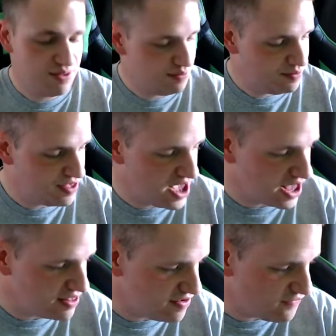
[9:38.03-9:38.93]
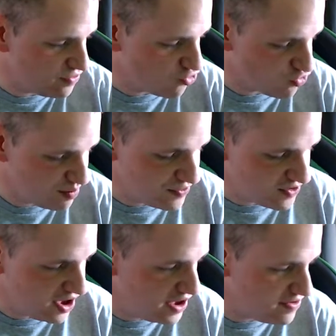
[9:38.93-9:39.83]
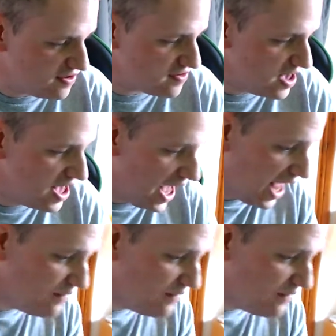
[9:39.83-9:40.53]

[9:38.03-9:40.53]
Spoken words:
thing and different trim sizes, and of